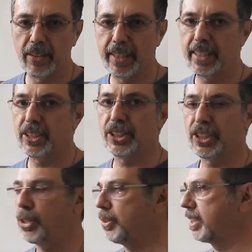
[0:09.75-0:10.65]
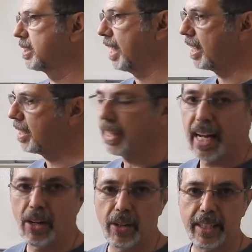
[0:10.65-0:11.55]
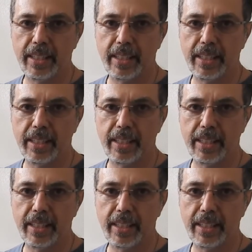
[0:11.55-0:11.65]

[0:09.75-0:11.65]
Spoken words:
I didn't show you exactly how I